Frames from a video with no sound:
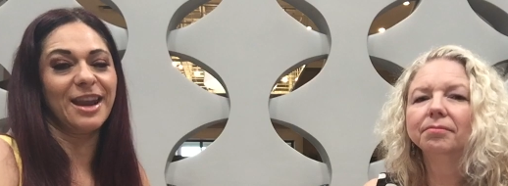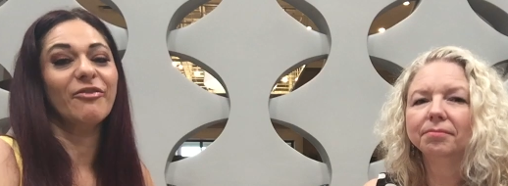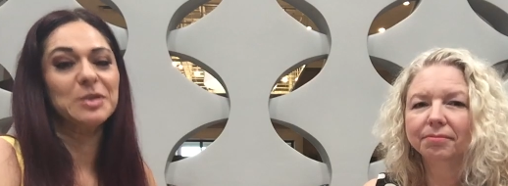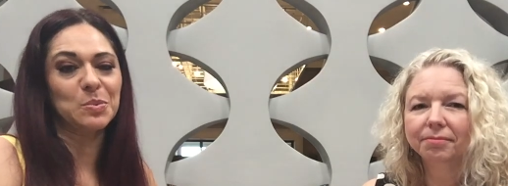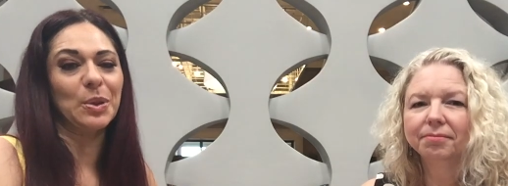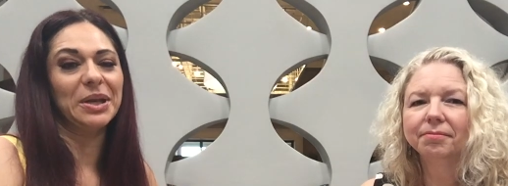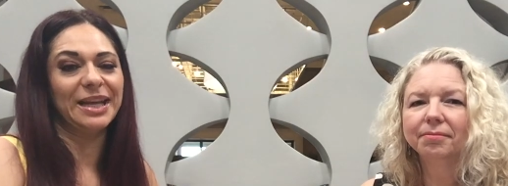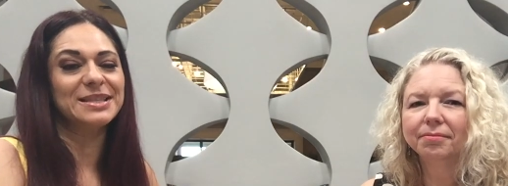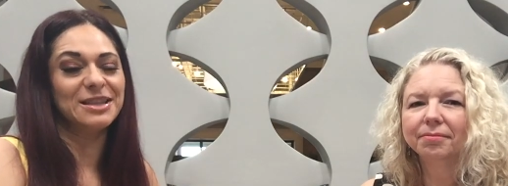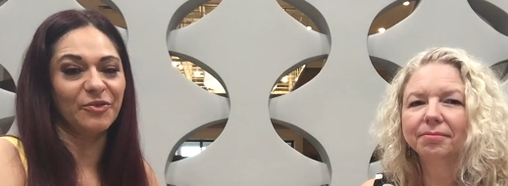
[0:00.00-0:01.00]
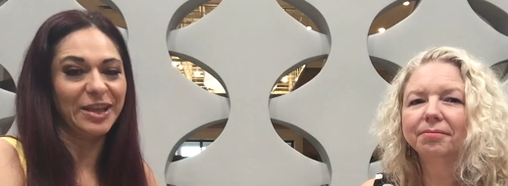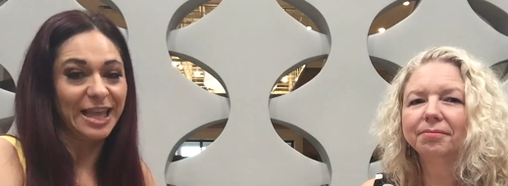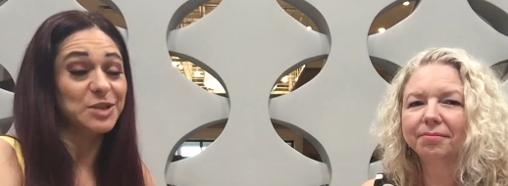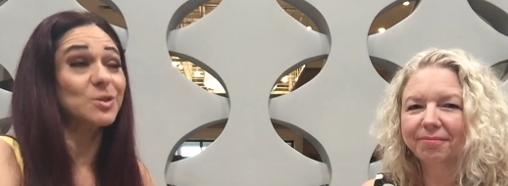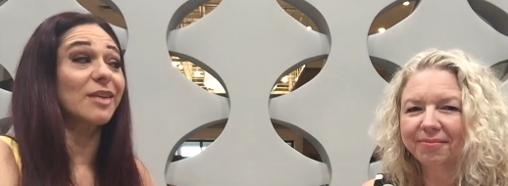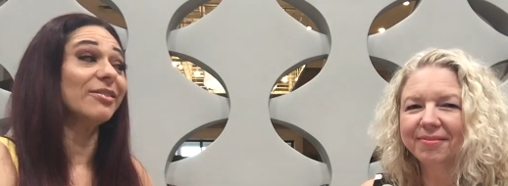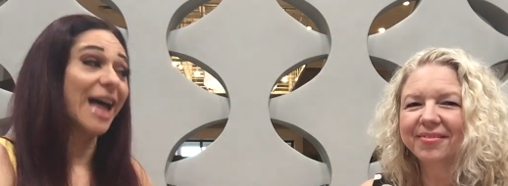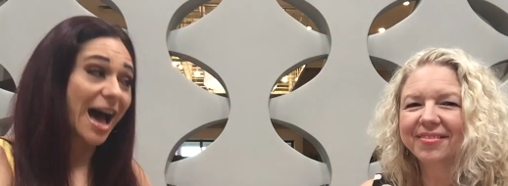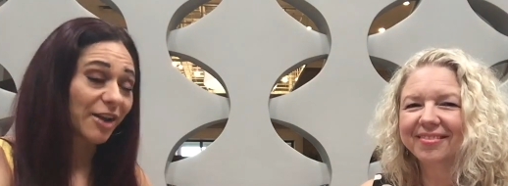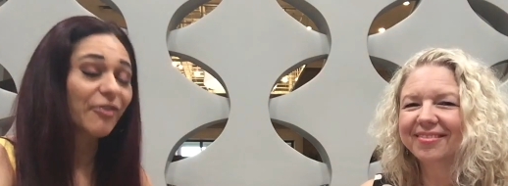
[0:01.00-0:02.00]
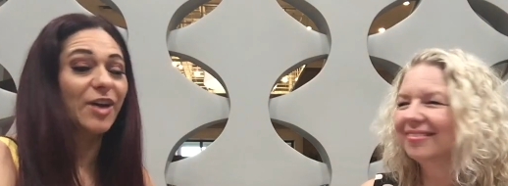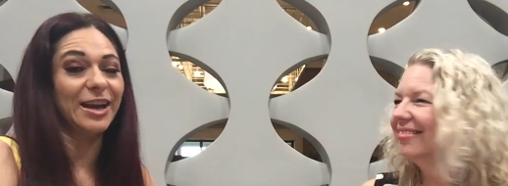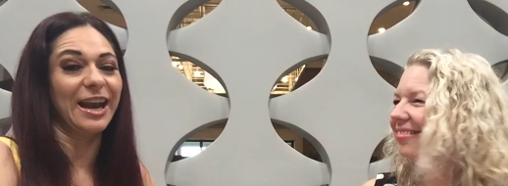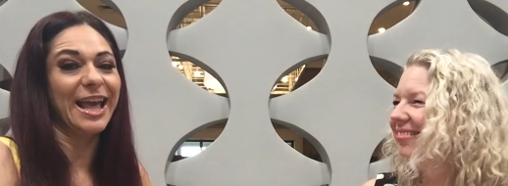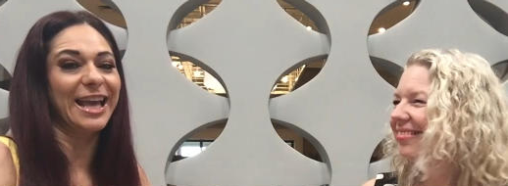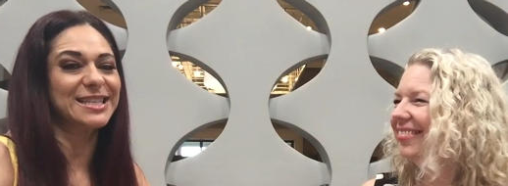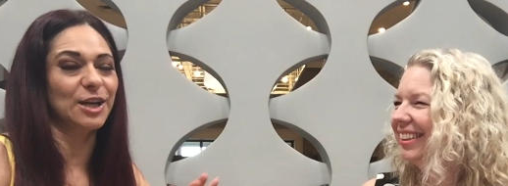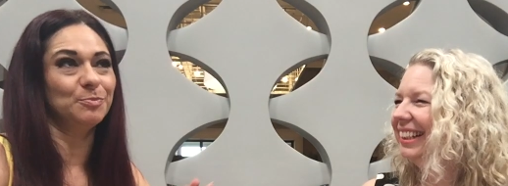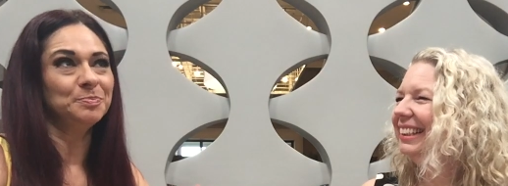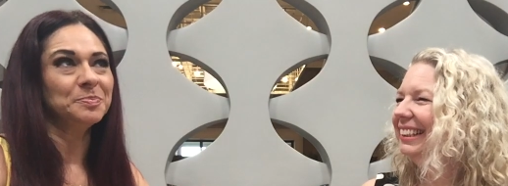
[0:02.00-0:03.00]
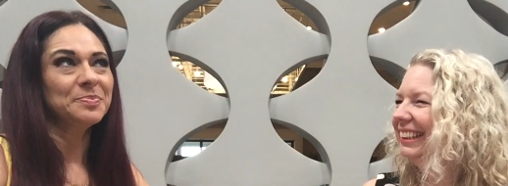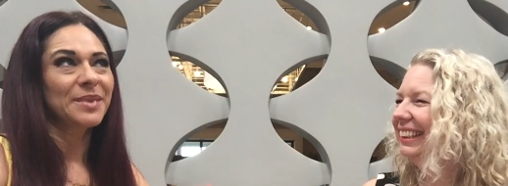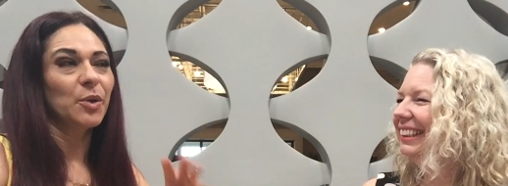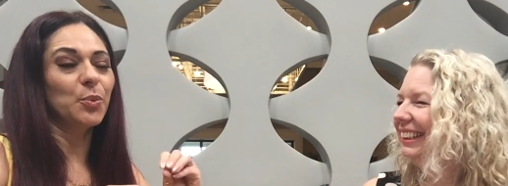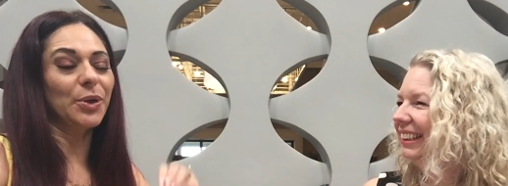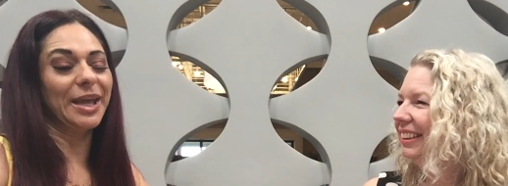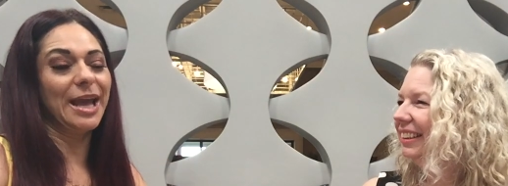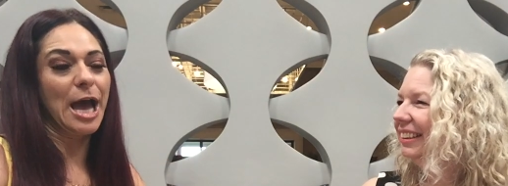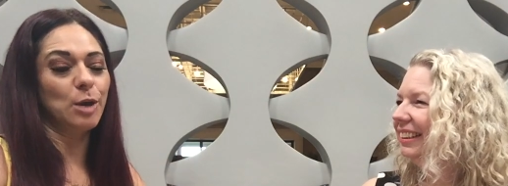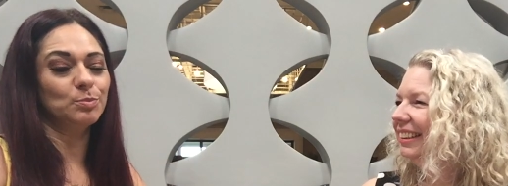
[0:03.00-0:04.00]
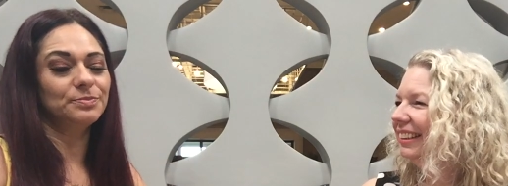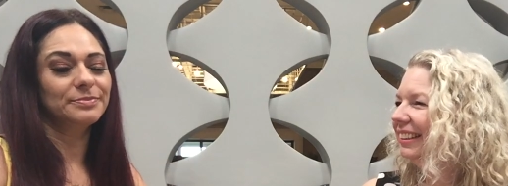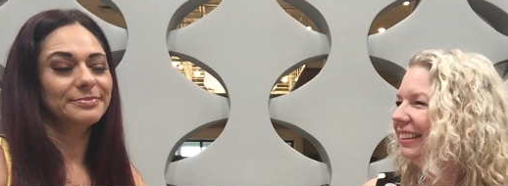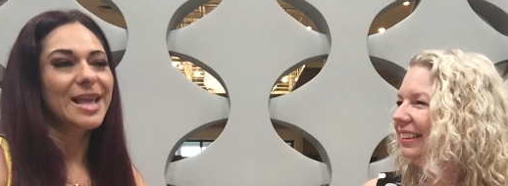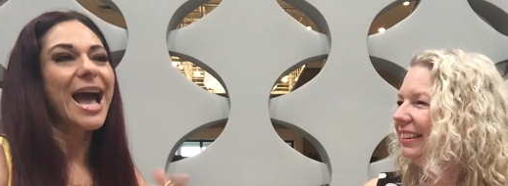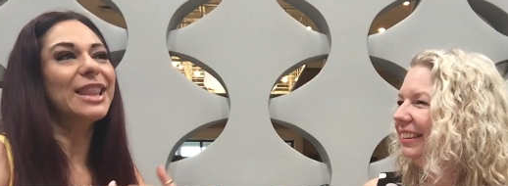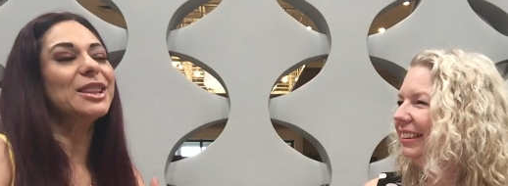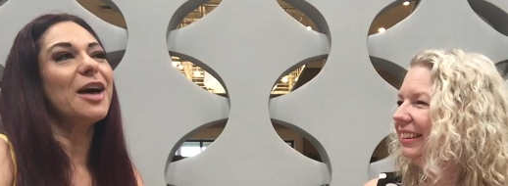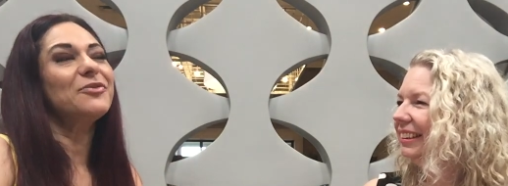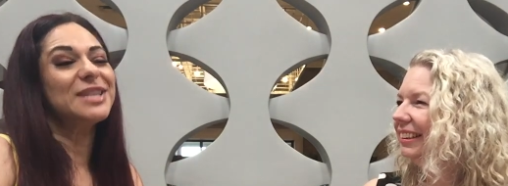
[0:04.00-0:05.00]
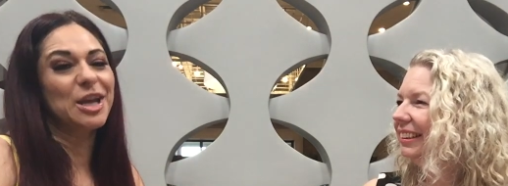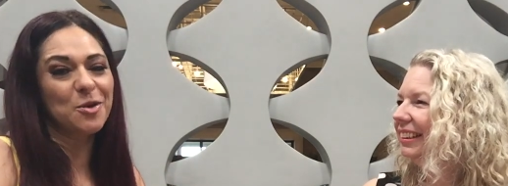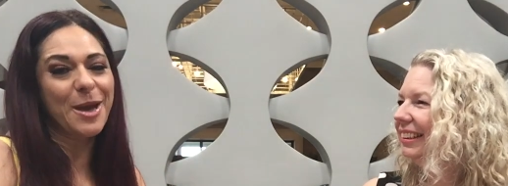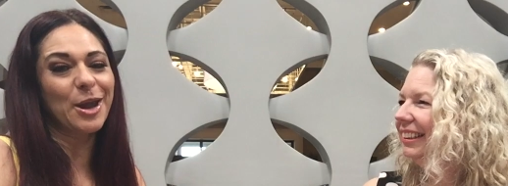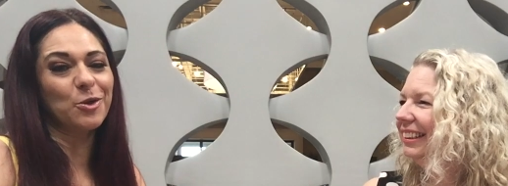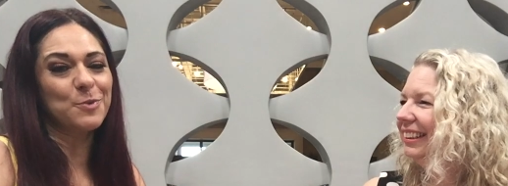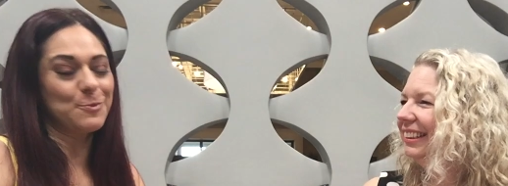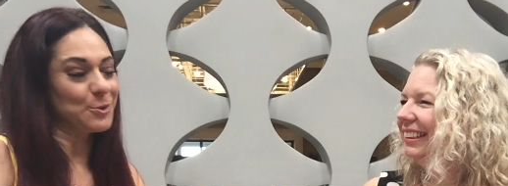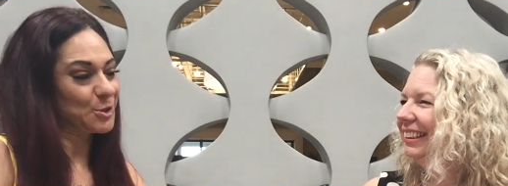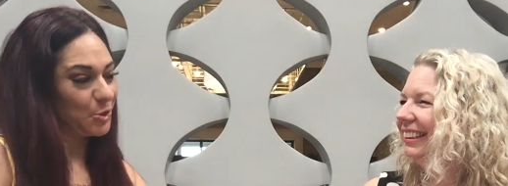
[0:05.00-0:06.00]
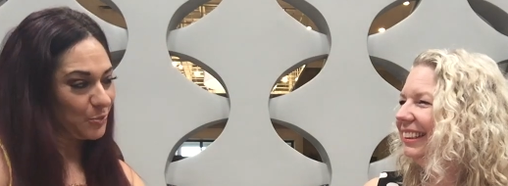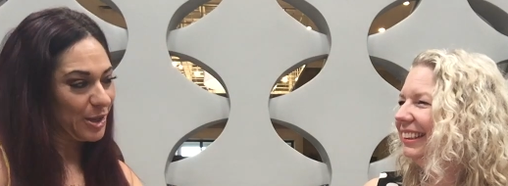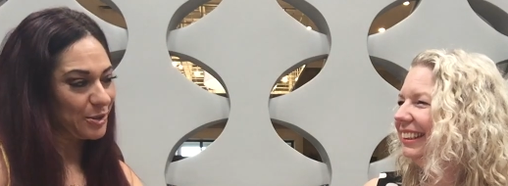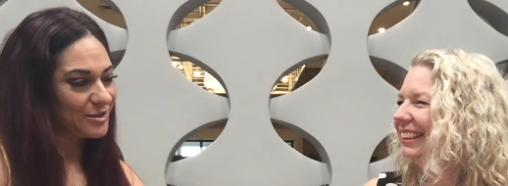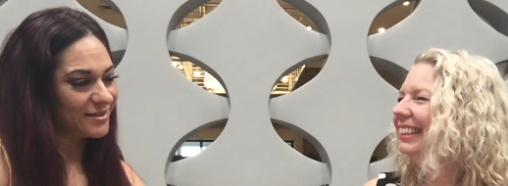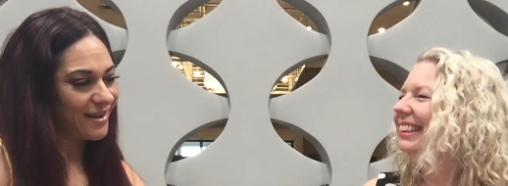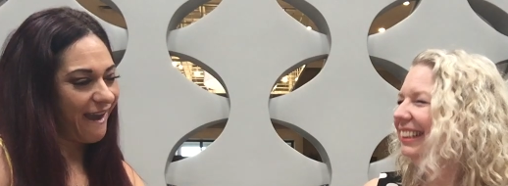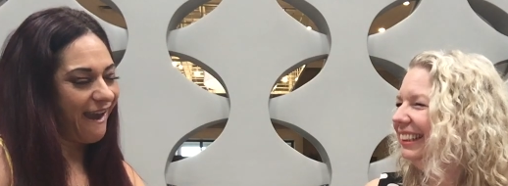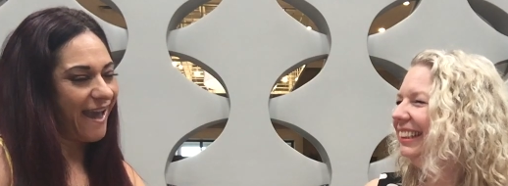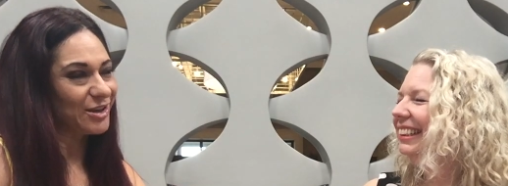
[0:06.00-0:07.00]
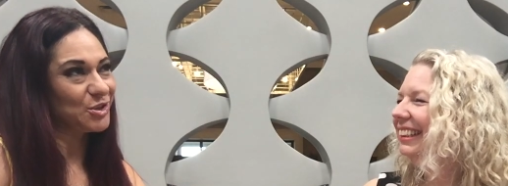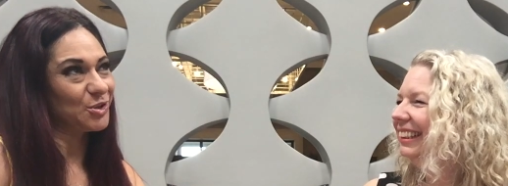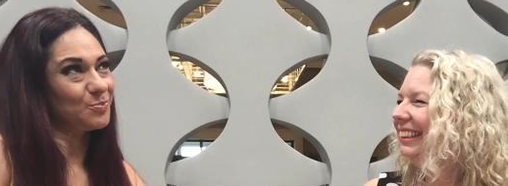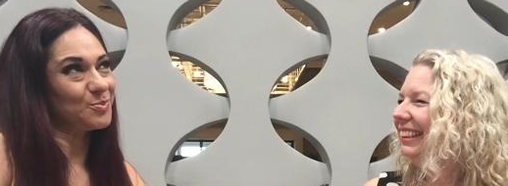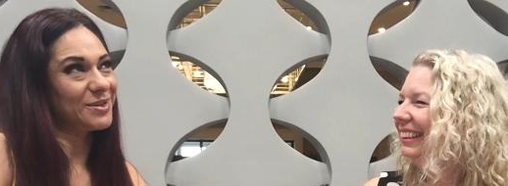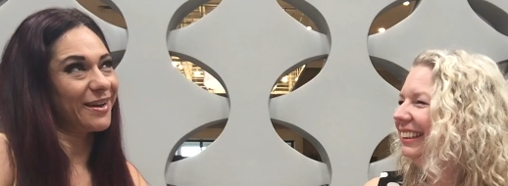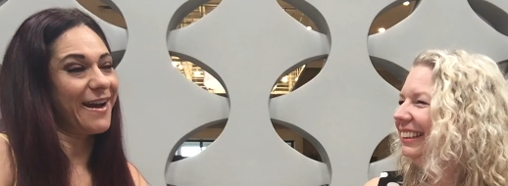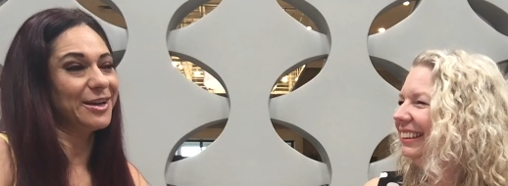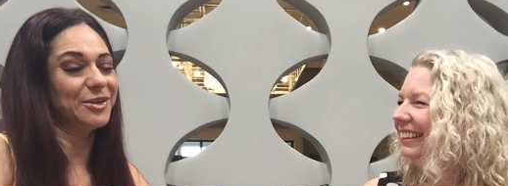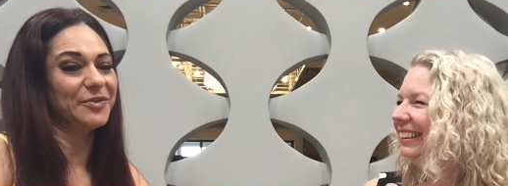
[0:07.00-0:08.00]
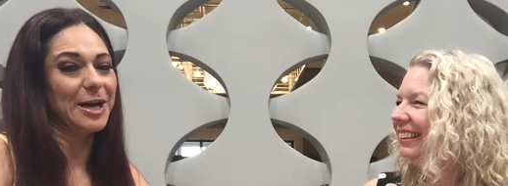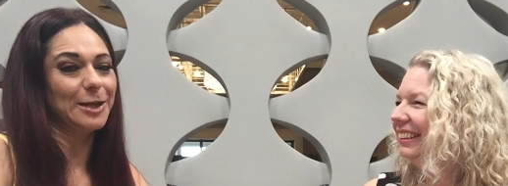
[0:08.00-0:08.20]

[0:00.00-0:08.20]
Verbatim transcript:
Speaker 1: getting visibility and stuff like that. So it's a lot of fun, and I get to really, I love to hear about other people's careers and to kind